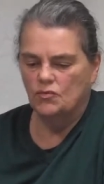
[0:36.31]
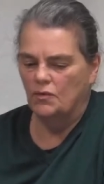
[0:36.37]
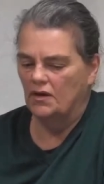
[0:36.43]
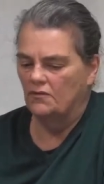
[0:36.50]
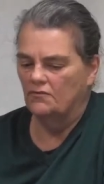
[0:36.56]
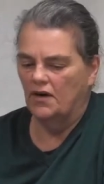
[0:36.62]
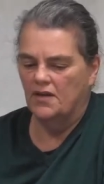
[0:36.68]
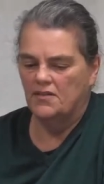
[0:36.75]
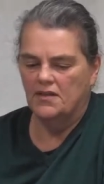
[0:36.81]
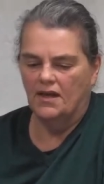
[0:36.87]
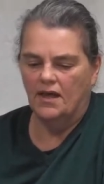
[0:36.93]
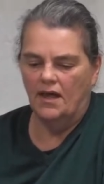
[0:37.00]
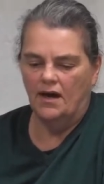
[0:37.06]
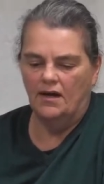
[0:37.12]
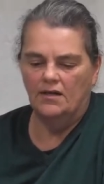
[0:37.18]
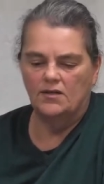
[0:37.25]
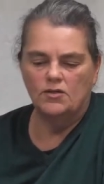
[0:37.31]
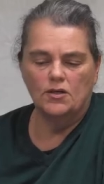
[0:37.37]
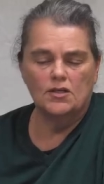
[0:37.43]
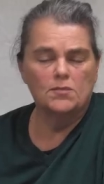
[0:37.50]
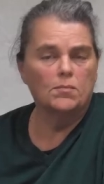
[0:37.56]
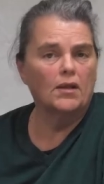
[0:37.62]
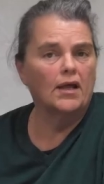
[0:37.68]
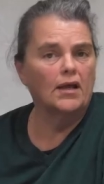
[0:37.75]
We invite the candidate to
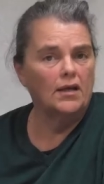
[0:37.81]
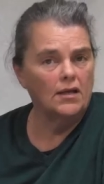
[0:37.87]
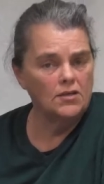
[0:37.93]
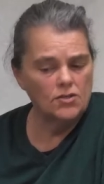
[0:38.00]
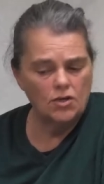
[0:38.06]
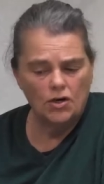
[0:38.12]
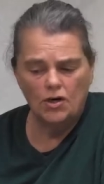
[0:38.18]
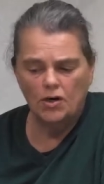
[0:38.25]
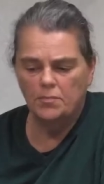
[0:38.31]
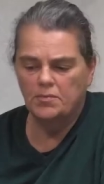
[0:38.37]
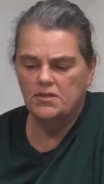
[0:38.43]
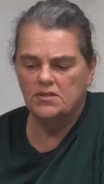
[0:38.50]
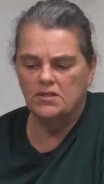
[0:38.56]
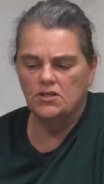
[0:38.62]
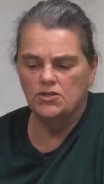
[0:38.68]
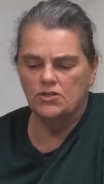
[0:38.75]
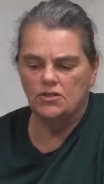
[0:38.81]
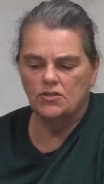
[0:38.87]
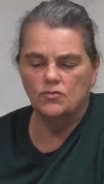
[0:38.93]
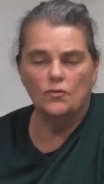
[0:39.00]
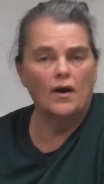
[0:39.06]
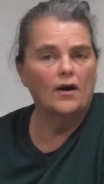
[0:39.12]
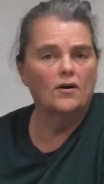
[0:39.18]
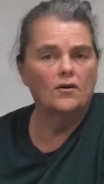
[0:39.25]
explain his or her
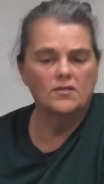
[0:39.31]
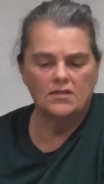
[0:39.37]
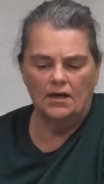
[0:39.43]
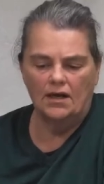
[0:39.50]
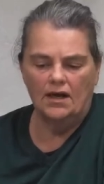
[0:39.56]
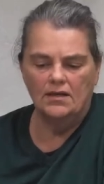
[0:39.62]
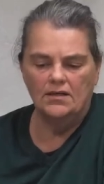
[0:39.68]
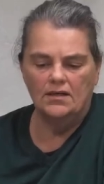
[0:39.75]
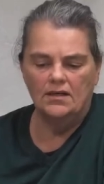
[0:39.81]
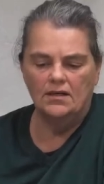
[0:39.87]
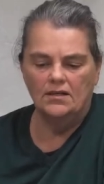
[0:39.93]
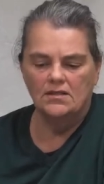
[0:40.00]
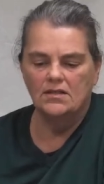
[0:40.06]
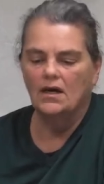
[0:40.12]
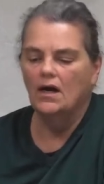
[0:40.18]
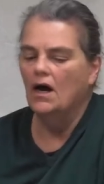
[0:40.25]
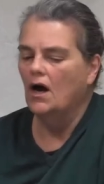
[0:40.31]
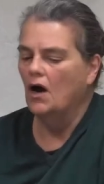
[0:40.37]
positions, records, and ideas